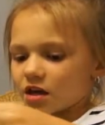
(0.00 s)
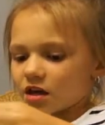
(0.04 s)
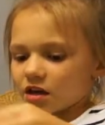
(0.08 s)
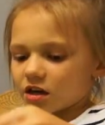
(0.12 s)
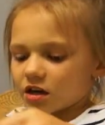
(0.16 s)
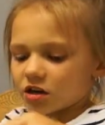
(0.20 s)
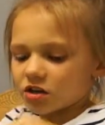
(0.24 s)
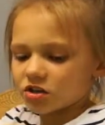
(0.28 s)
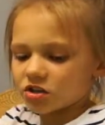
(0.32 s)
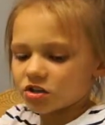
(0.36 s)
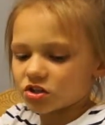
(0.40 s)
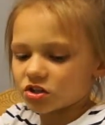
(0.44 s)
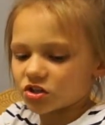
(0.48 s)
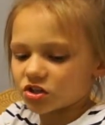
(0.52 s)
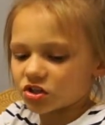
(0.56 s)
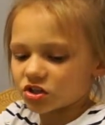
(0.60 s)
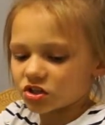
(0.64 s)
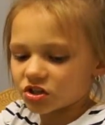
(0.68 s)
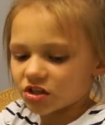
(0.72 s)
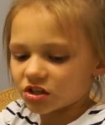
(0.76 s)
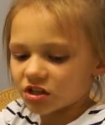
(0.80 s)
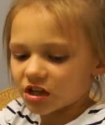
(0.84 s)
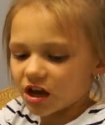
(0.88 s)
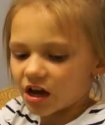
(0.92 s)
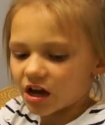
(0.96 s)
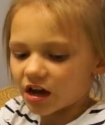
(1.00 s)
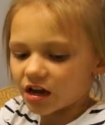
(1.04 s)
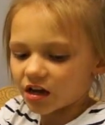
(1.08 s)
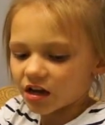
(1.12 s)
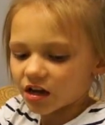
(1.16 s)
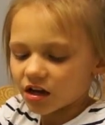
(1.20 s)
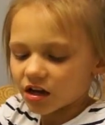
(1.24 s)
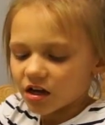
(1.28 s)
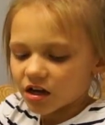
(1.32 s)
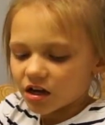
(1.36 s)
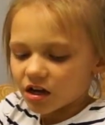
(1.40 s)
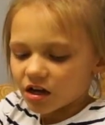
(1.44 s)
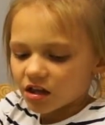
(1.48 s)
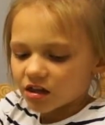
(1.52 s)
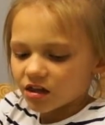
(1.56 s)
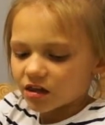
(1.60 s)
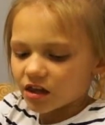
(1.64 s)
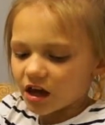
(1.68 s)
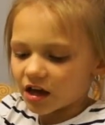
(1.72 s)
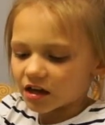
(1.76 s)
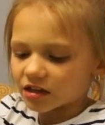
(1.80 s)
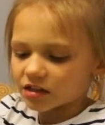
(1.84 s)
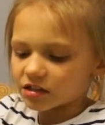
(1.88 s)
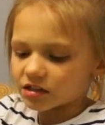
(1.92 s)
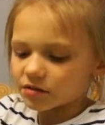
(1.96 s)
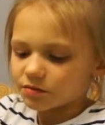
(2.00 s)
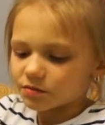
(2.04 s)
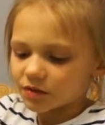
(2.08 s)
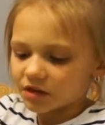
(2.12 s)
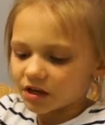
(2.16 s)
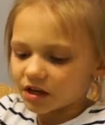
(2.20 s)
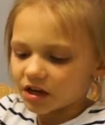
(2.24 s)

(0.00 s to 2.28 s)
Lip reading: It's just that's